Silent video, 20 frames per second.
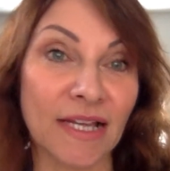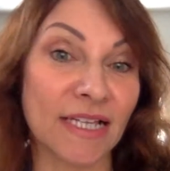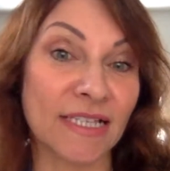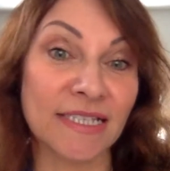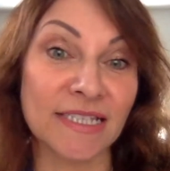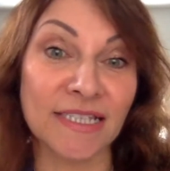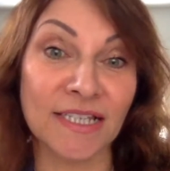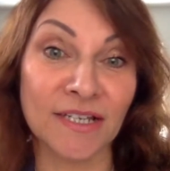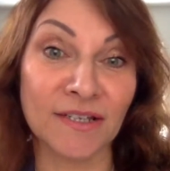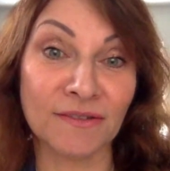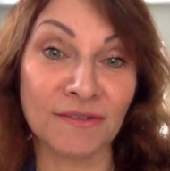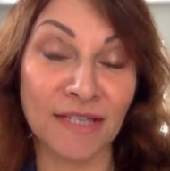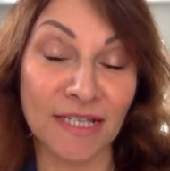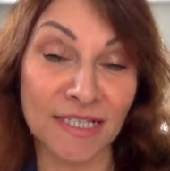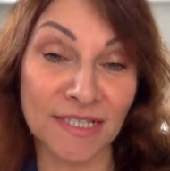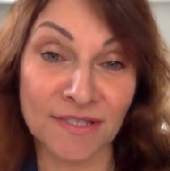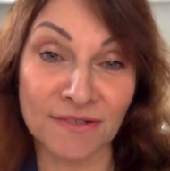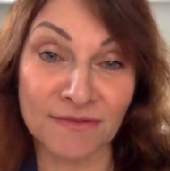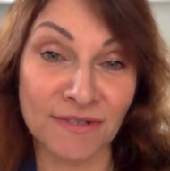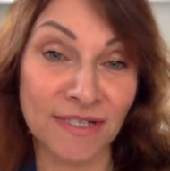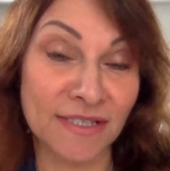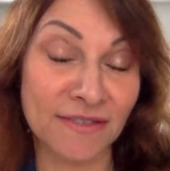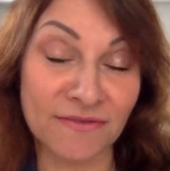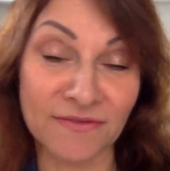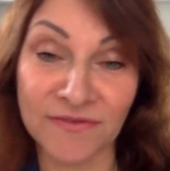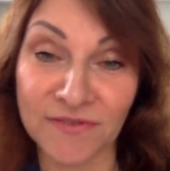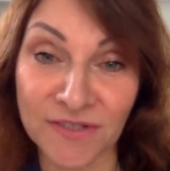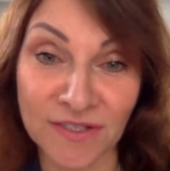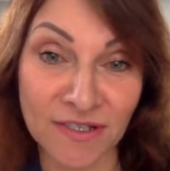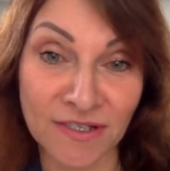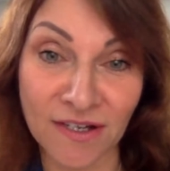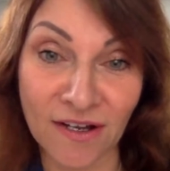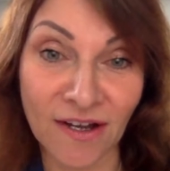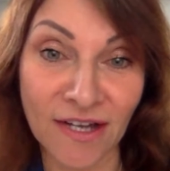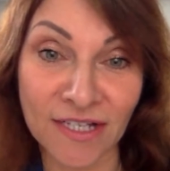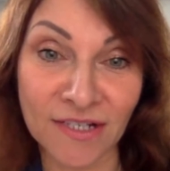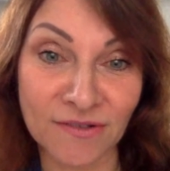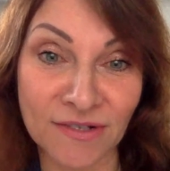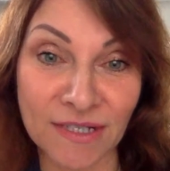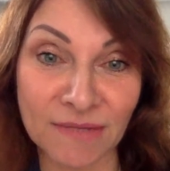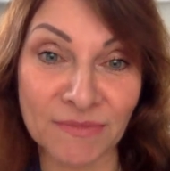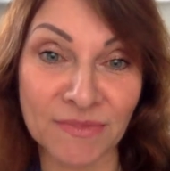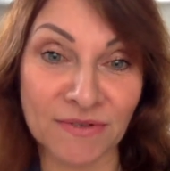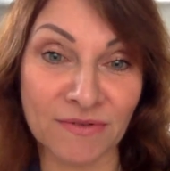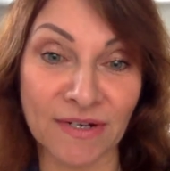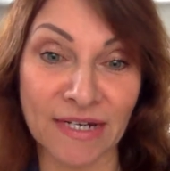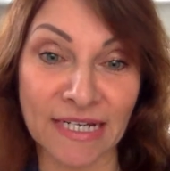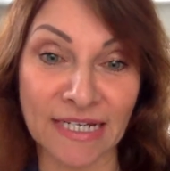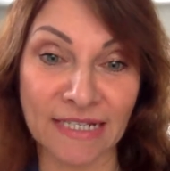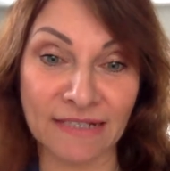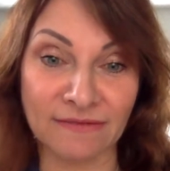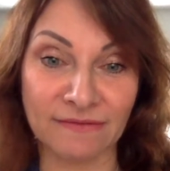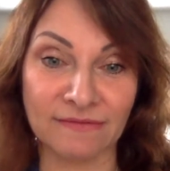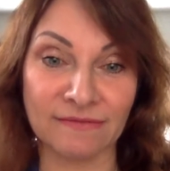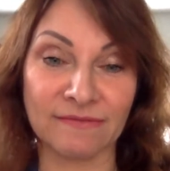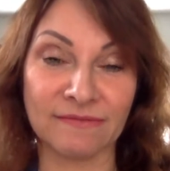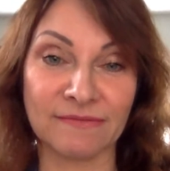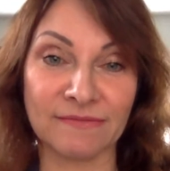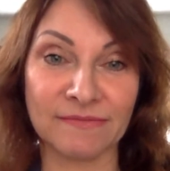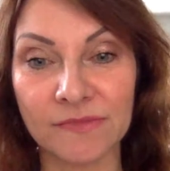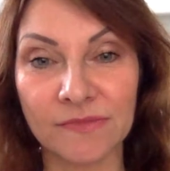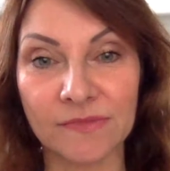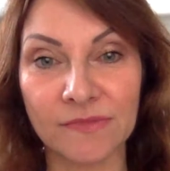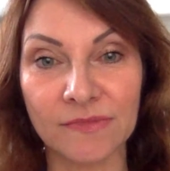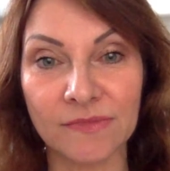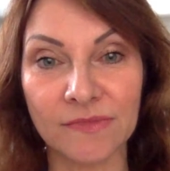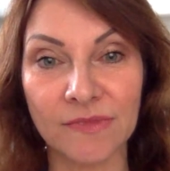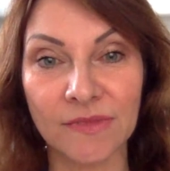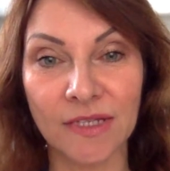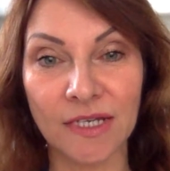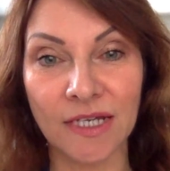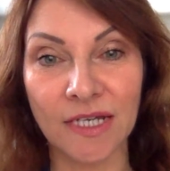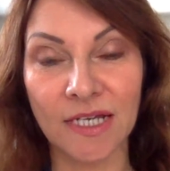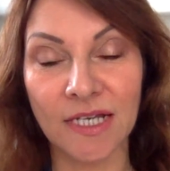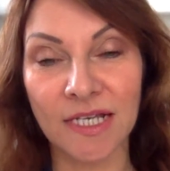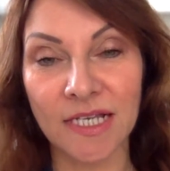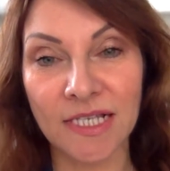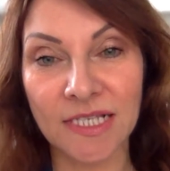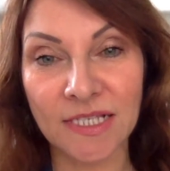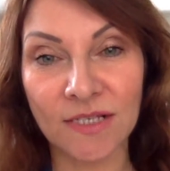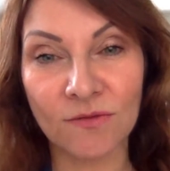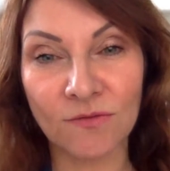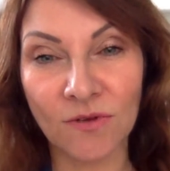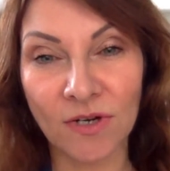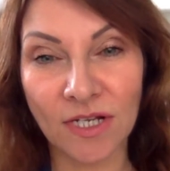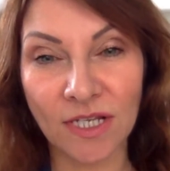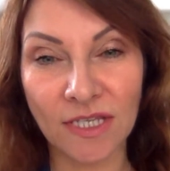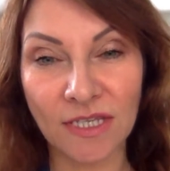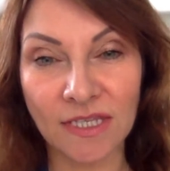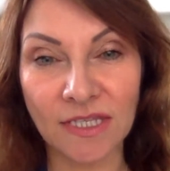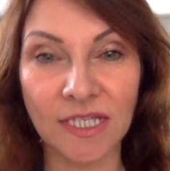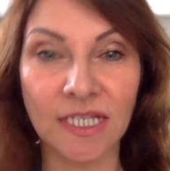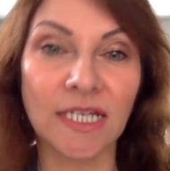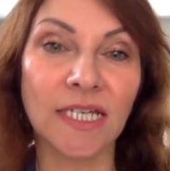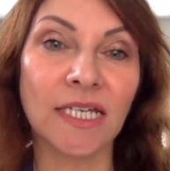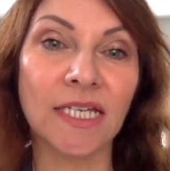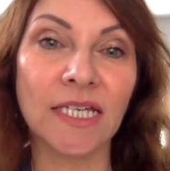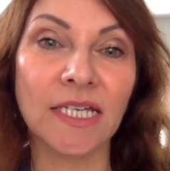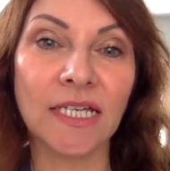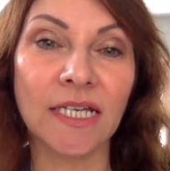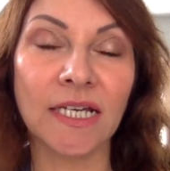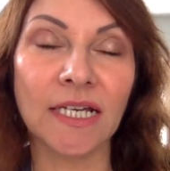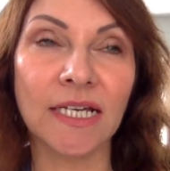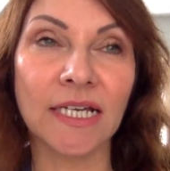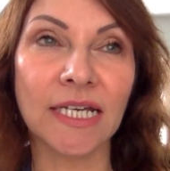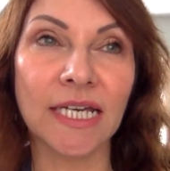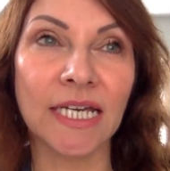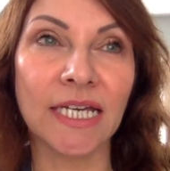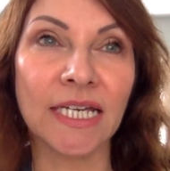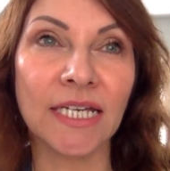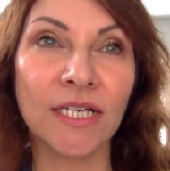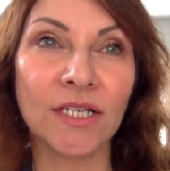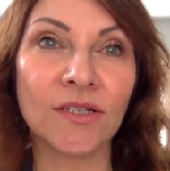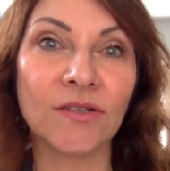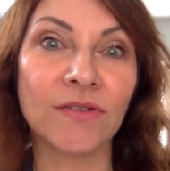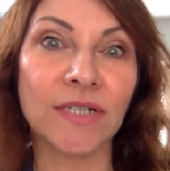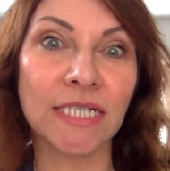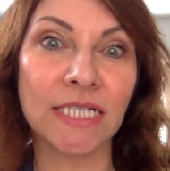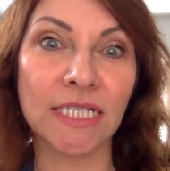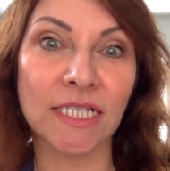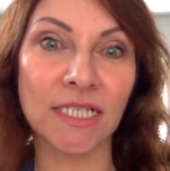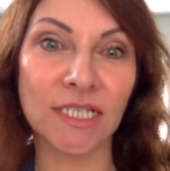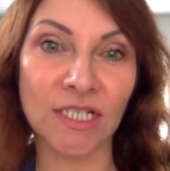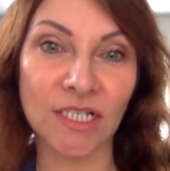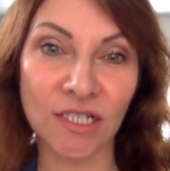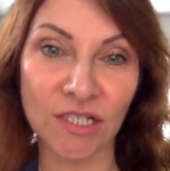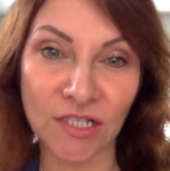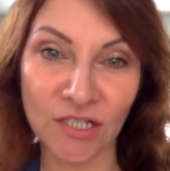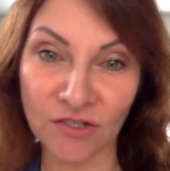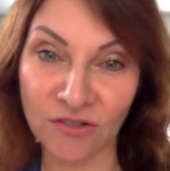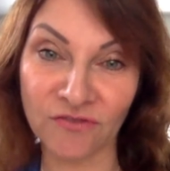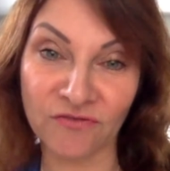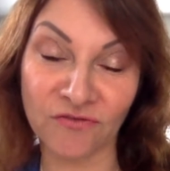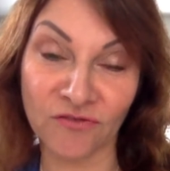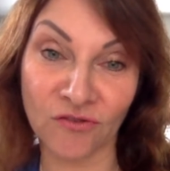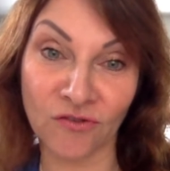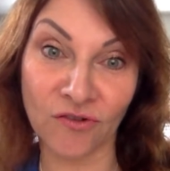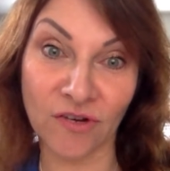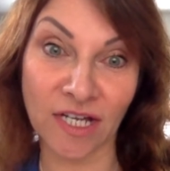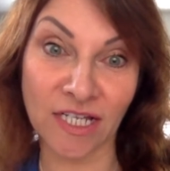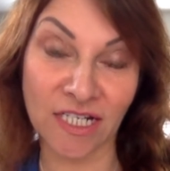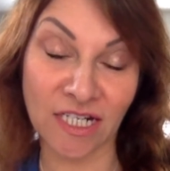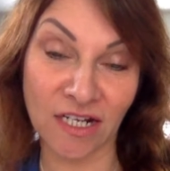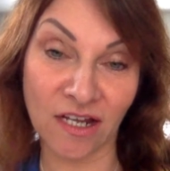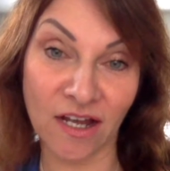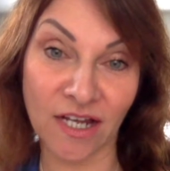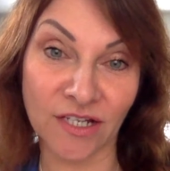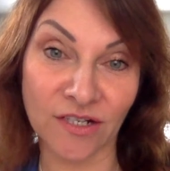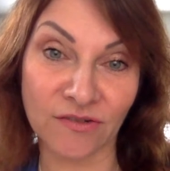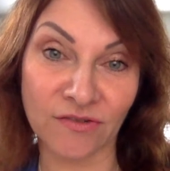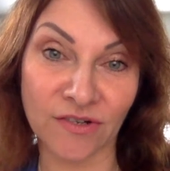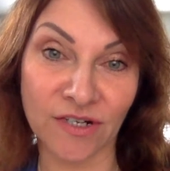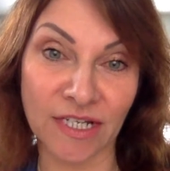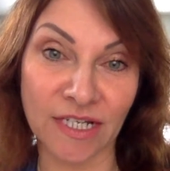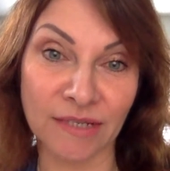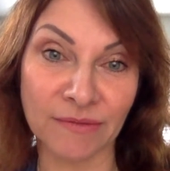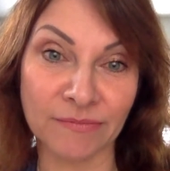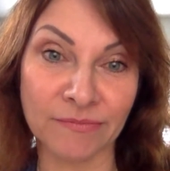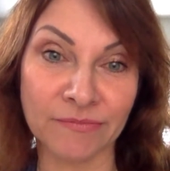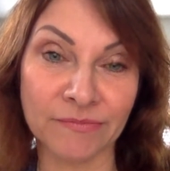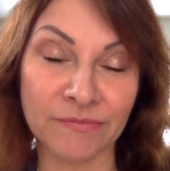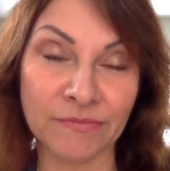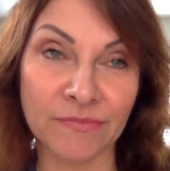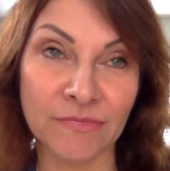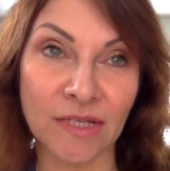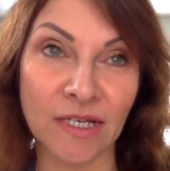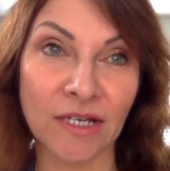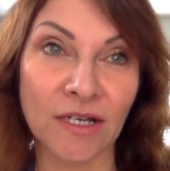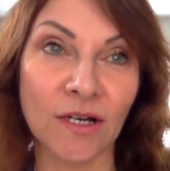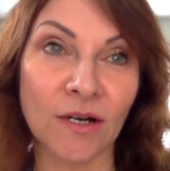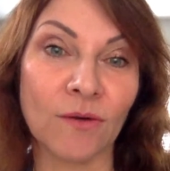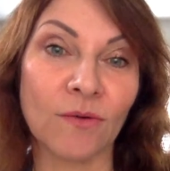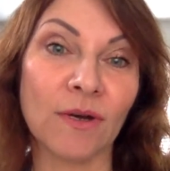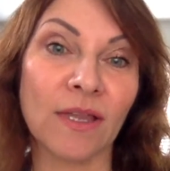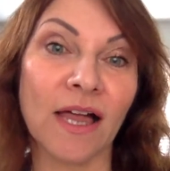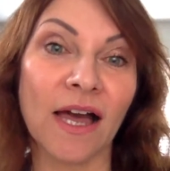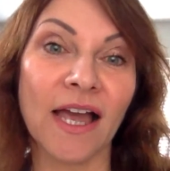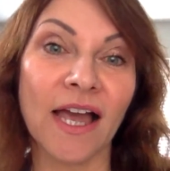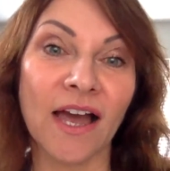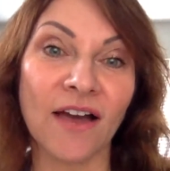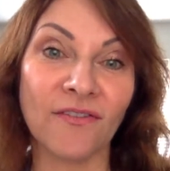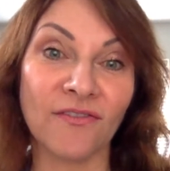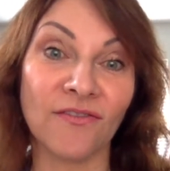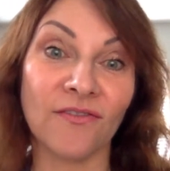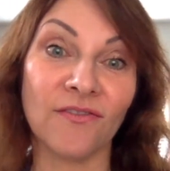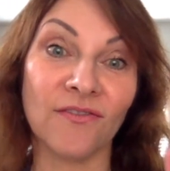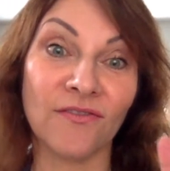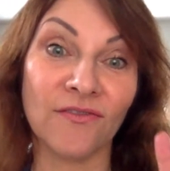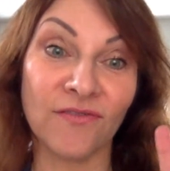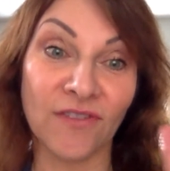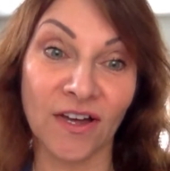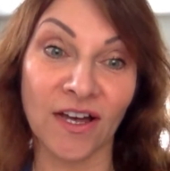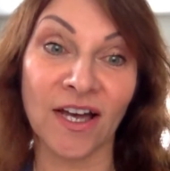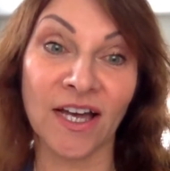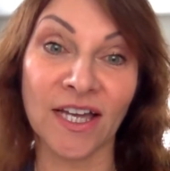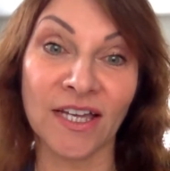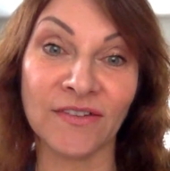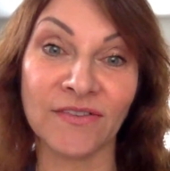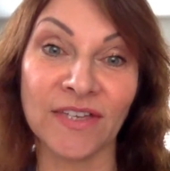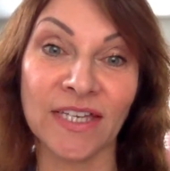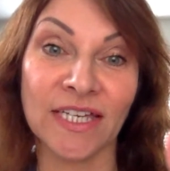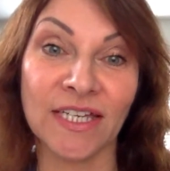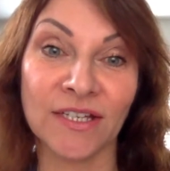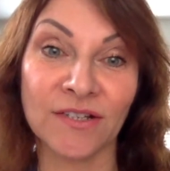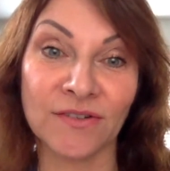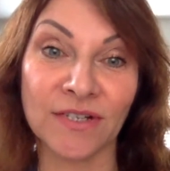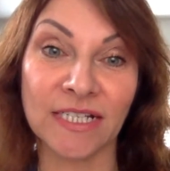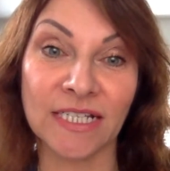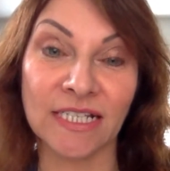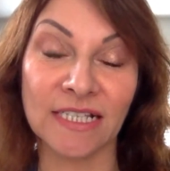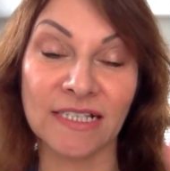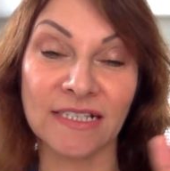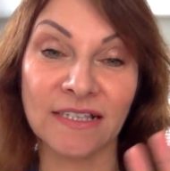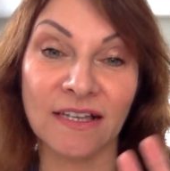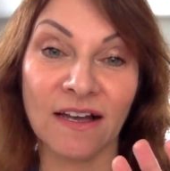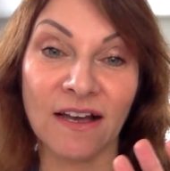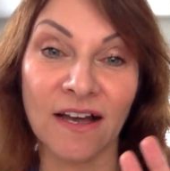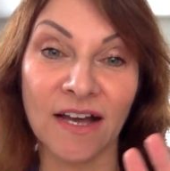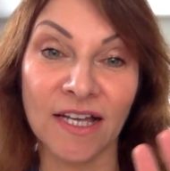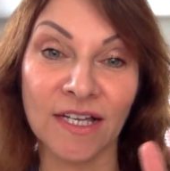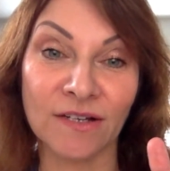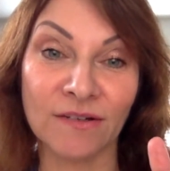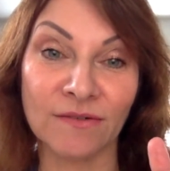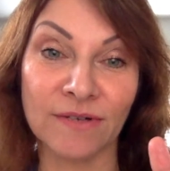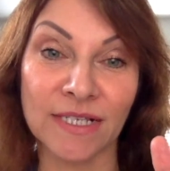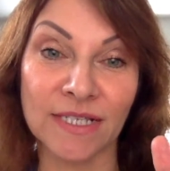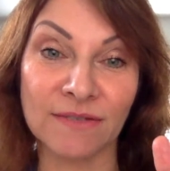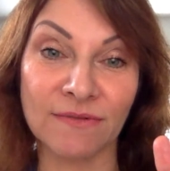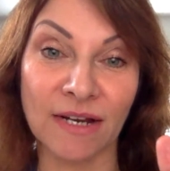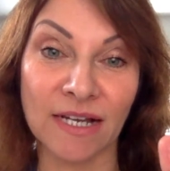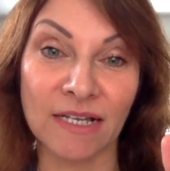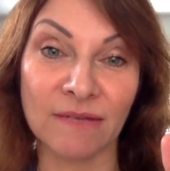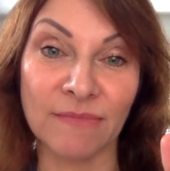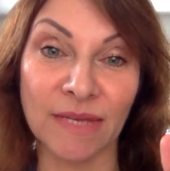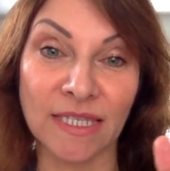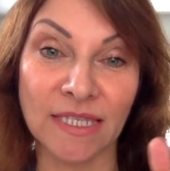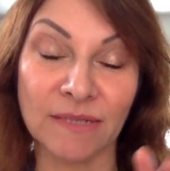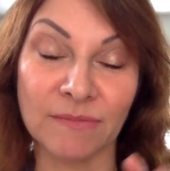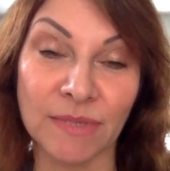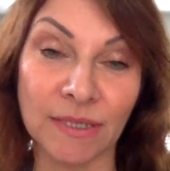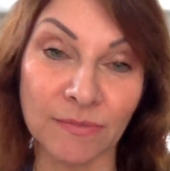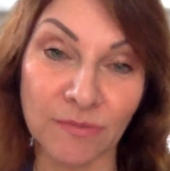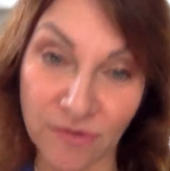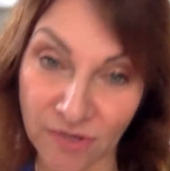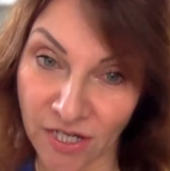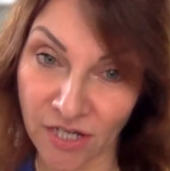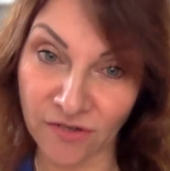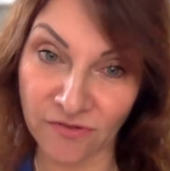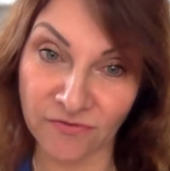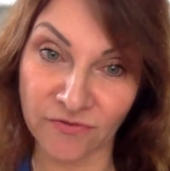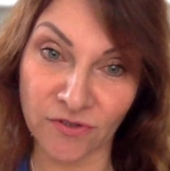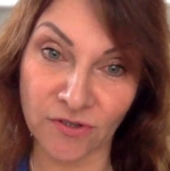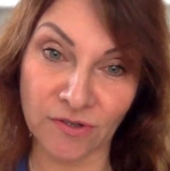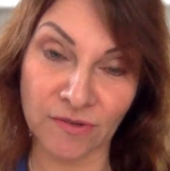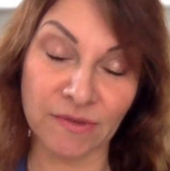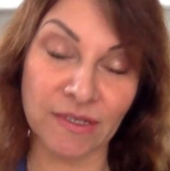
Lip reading: so that's the reason for eye creams, really. So what are the key ingredients to look for in an eye cream? Well, I have 5 key ingredients that I always recommend that people go for.